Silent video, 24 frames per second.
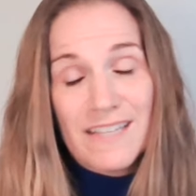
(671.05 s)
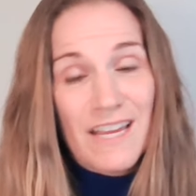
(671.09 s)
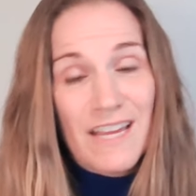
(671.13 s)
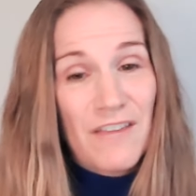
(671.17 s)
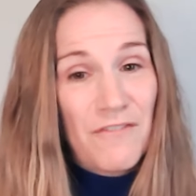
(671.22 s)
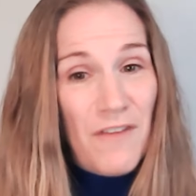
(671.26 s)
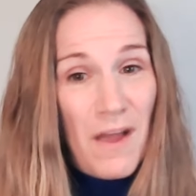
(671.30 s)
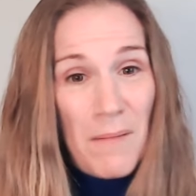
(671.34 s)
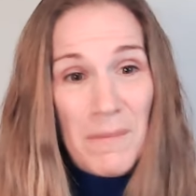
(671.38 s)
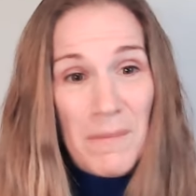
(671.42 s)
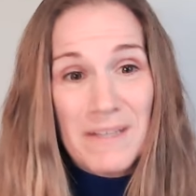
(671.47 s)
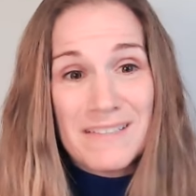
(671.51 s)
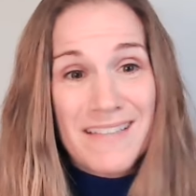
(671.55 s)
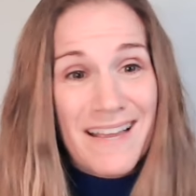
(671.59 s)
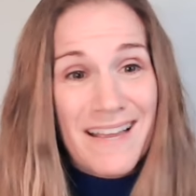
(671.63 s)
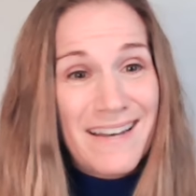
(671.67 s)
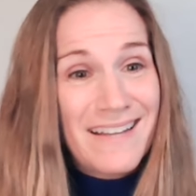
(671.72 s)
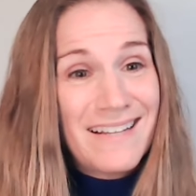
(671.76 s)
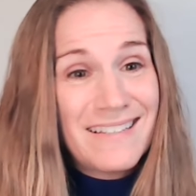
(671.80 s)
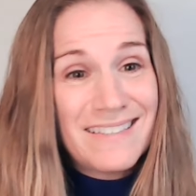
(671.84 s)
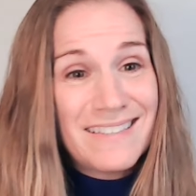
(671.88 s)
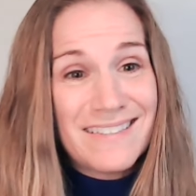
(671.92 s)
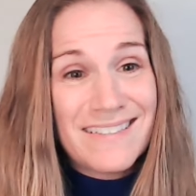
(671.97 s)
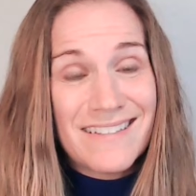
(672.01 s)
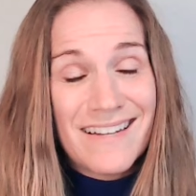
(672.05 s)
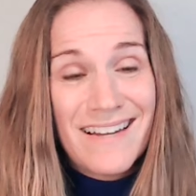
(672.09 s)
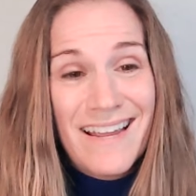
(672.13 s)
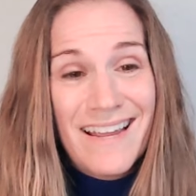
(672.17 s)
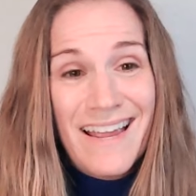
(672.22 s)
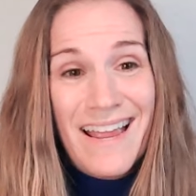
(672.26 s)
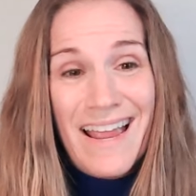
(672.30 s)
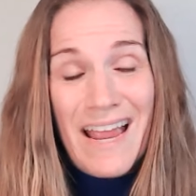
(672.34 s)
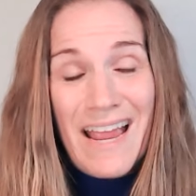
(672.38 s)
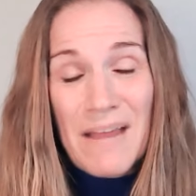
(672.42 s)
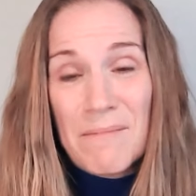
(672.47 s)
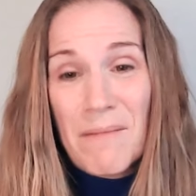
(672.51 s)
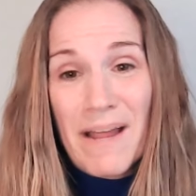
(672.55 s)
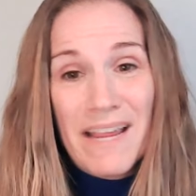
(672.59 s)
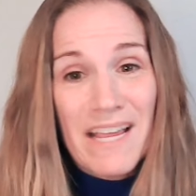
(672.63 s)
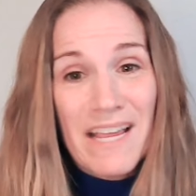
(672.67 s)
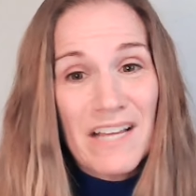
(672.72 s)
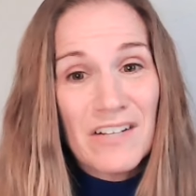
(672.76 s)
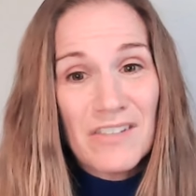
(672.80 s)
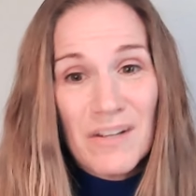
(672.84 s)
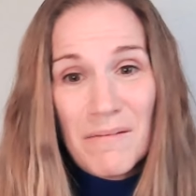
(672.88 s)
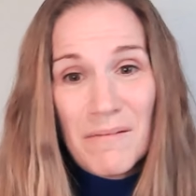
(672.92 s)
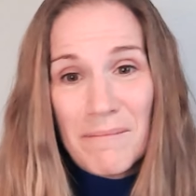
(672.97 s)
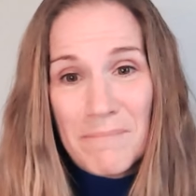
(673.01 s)
If I'm a dentist and my
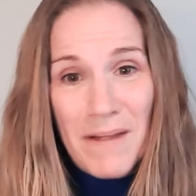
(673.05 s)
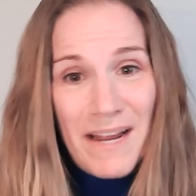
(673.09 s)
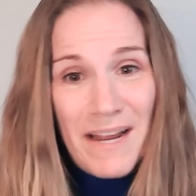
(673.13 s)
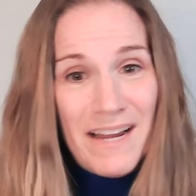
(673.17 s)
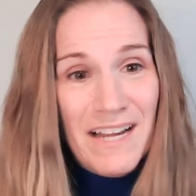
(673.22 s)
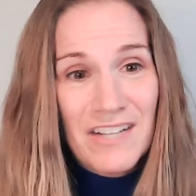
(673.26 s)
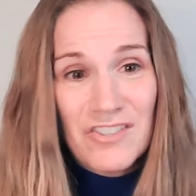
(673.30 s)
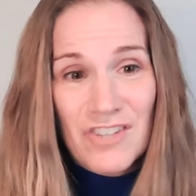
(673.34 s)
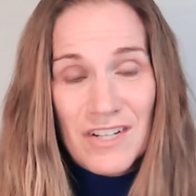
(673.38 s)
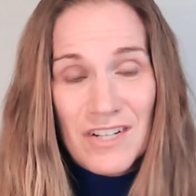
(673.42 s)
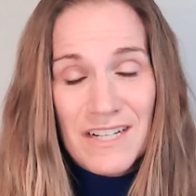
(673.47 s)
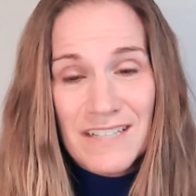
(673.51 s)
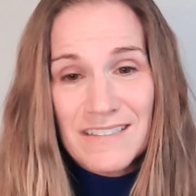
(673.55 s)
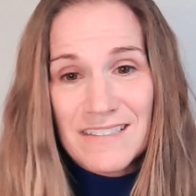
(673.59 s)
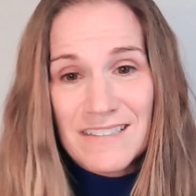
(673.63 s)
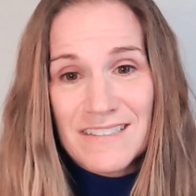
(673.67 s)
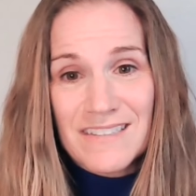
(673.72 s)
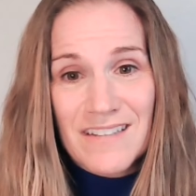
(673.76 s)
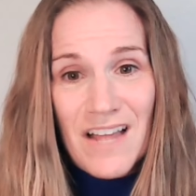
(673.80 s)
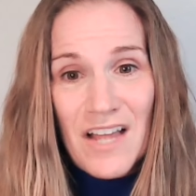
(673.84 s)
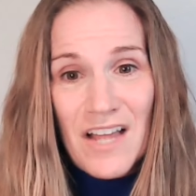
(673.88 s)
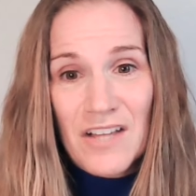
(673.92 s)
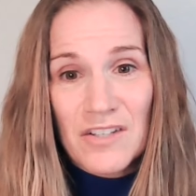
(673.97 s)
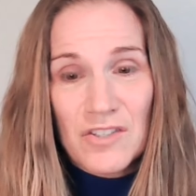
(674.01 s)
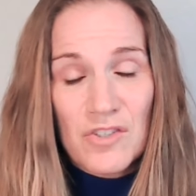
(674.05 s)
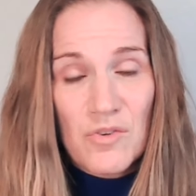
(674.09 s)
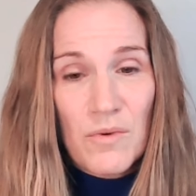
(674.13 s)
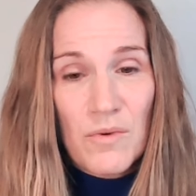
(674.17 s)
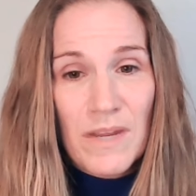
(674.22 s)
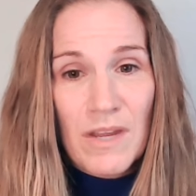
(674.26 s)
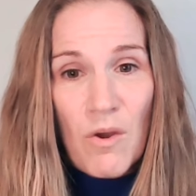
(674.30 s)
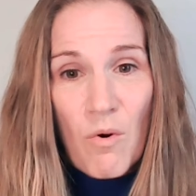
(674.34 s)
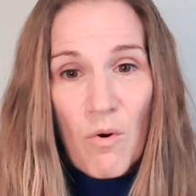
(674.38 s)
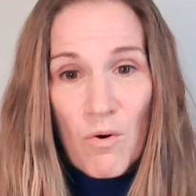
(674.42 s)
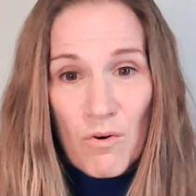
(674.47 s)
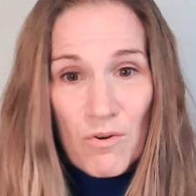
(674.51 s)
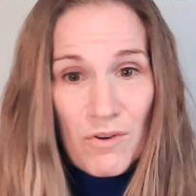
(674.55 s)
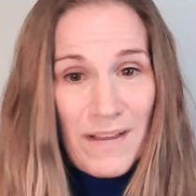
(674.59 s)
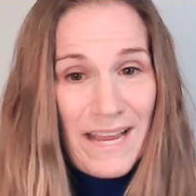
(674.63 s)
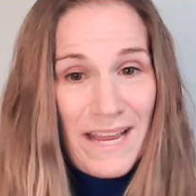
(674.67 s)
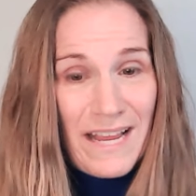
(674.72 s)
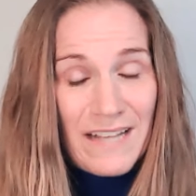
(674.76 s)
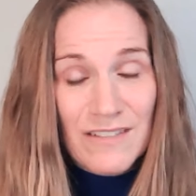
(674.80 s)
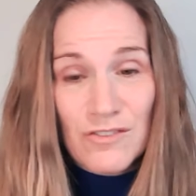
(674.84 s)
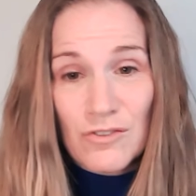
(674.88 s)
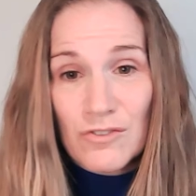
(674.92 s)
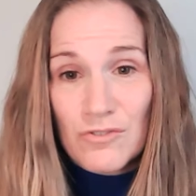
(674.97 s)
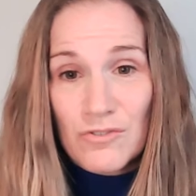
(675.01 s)
my hygienist is not doing oral
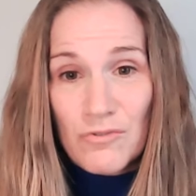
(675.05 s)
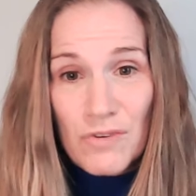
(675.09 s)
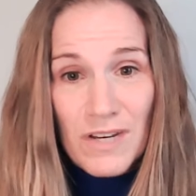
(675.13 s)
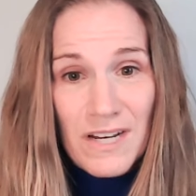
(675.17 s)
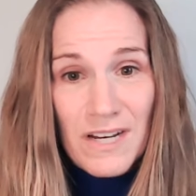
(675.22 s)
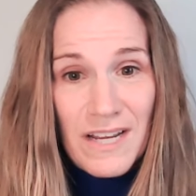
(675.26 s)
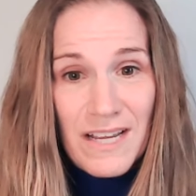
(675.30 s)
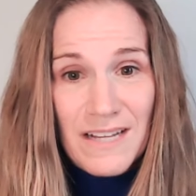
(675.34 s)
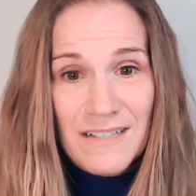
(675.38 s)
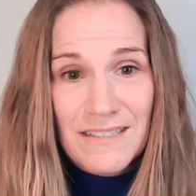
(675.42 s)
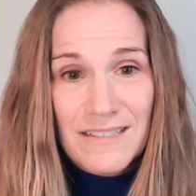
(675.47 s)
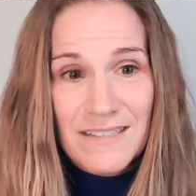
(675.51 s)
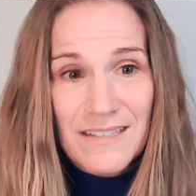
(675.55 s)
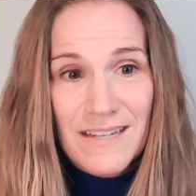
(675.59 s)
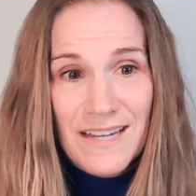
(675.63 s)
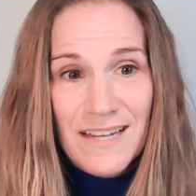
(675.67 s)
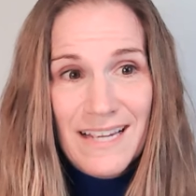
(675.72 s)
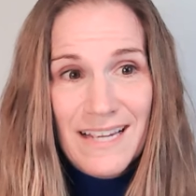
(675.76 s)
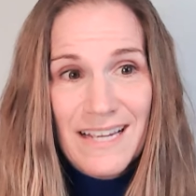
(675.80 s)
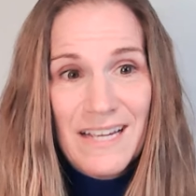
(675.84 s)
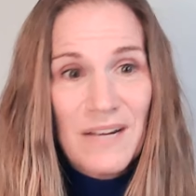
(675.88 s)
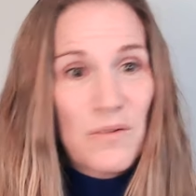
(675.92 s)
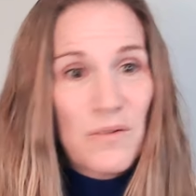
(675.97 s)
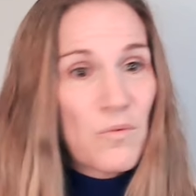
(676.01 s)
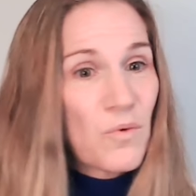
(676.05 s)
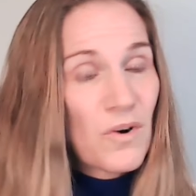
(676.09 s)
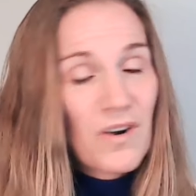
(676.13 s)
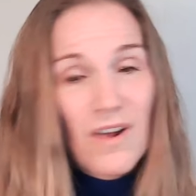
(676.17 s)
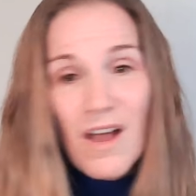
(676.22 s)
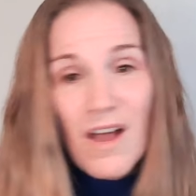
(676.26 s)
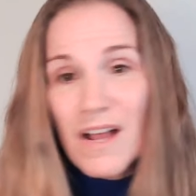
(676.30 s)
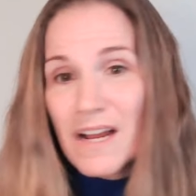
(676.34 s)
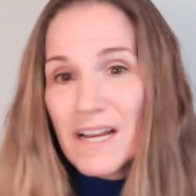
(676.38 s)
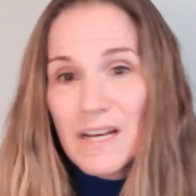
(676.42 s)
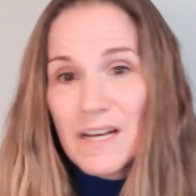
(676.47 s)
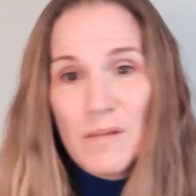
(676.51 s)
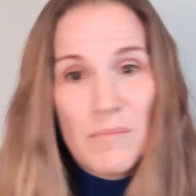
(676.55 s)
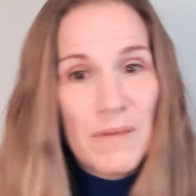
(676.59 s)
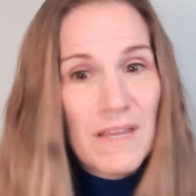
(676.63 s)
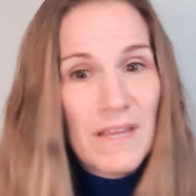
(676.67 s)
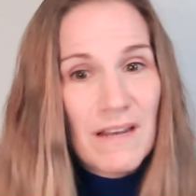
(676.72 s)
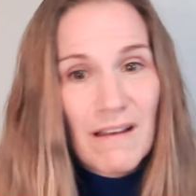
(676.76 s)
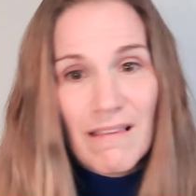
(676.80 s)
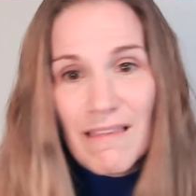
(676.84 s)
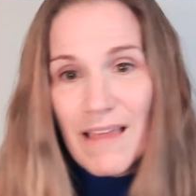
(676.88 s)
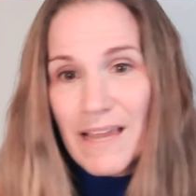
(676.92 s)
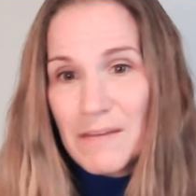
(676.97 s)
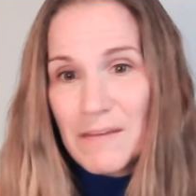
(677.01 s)
cancer screenings, we're not going to be in
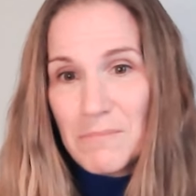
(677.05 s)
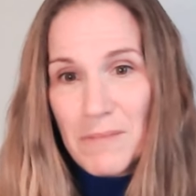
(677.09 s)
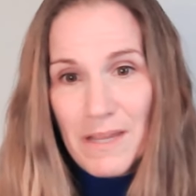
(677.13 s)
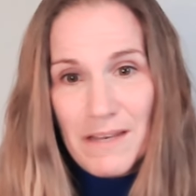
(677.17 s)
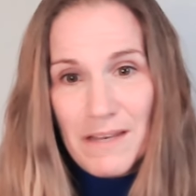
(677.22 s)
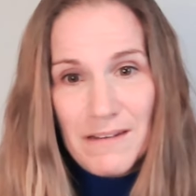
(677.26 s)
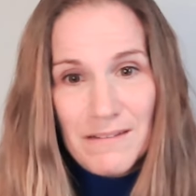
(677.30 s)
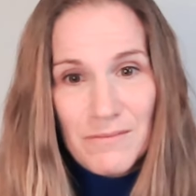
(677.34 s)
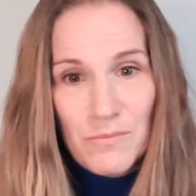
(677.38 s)
alignment.